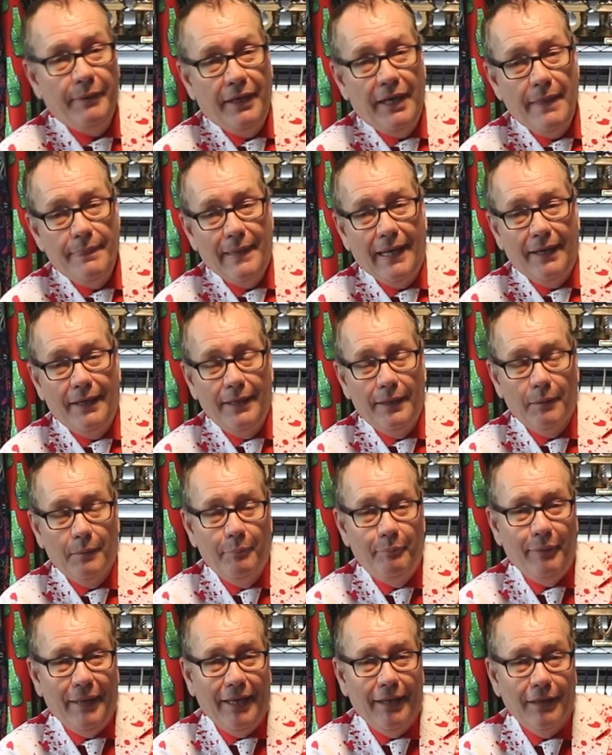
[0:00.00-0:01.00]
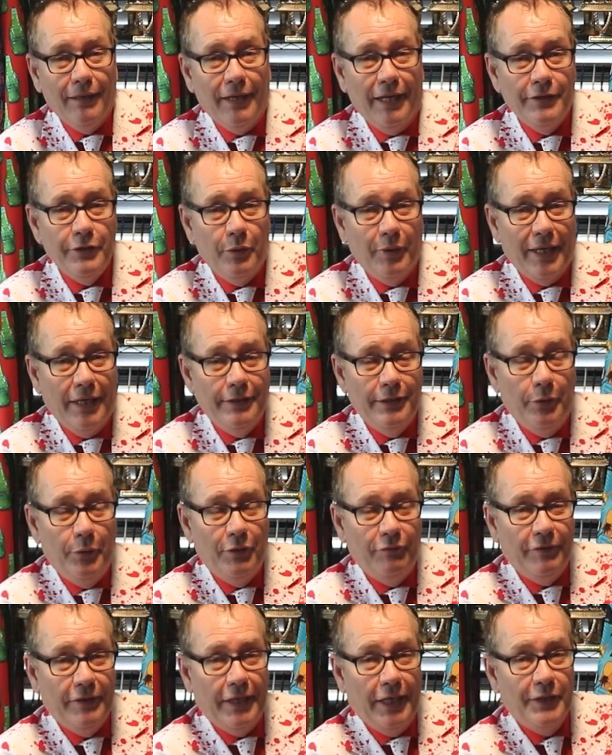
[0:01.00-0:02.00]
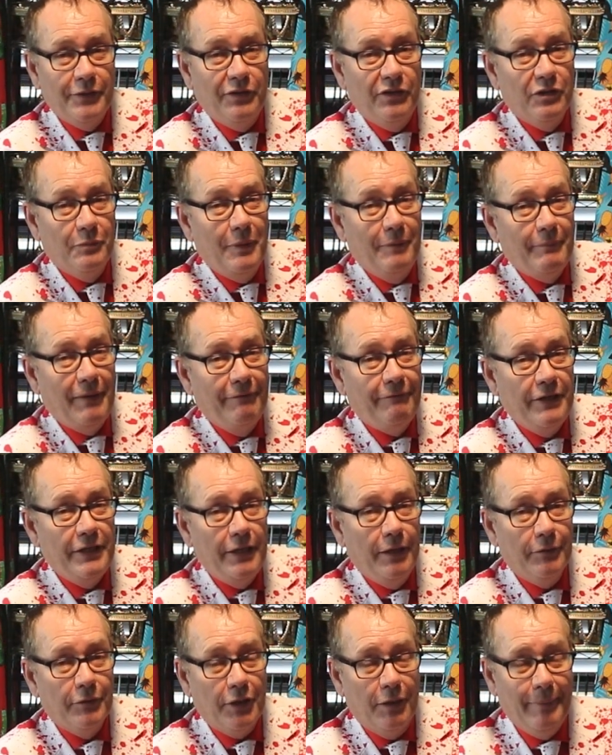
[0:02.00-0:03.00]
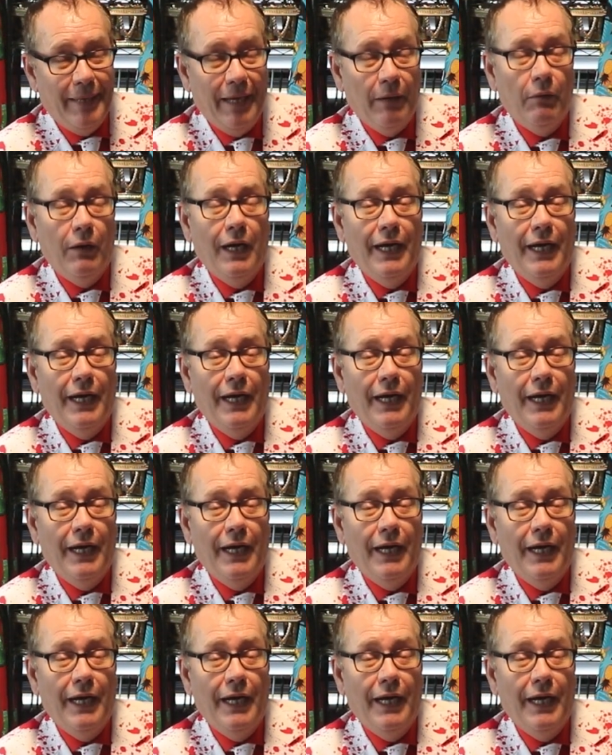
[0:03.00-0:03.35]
hit that little bell, and you'll get notifications when my videos come out.